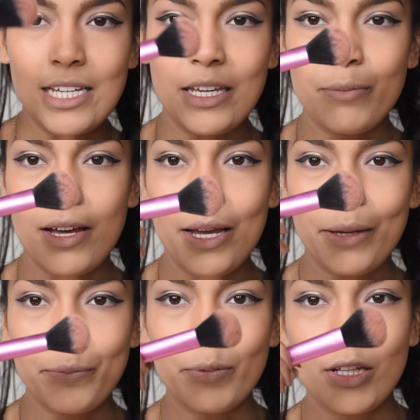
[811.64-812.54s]
Taking
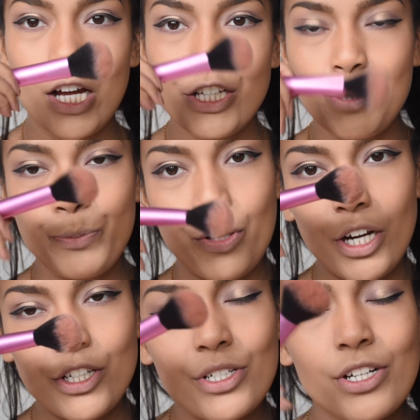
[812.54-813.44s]
my blush
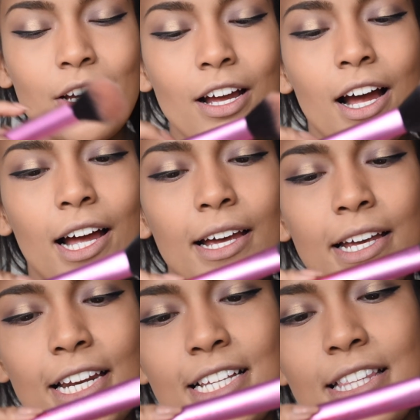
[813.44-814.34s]
brush.
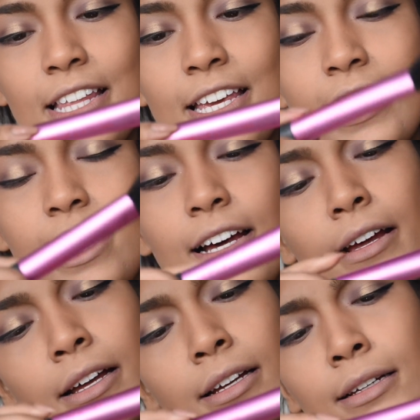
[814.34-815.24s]
It is the
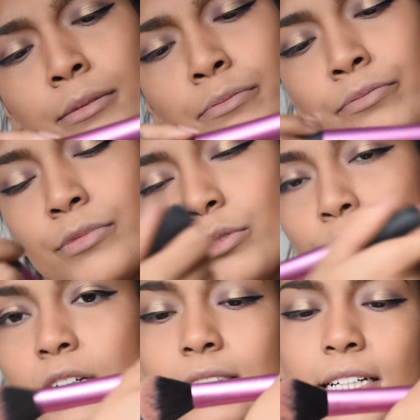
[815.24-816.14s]

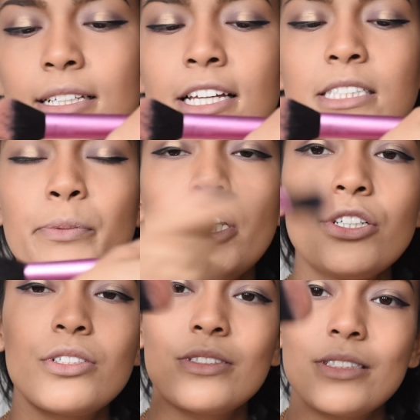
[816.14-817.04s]
Real Techniques
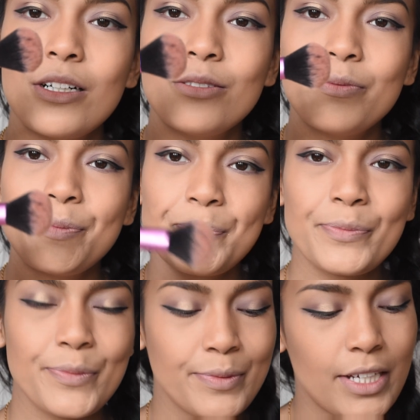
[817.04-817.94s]
brush, so
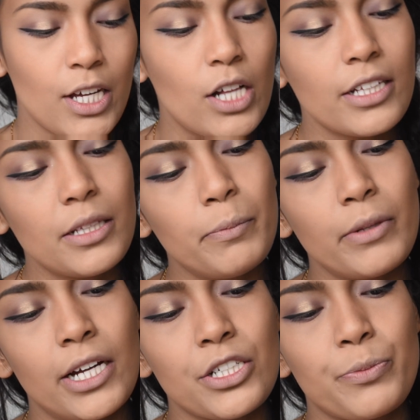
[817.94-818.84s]
call it
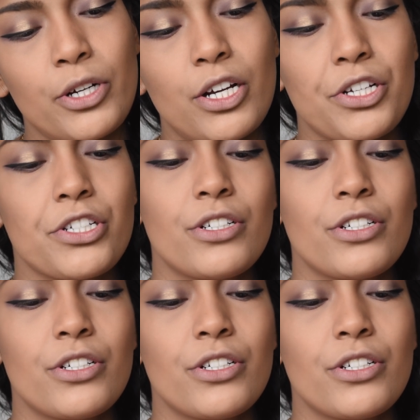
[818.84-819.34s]
blush brush.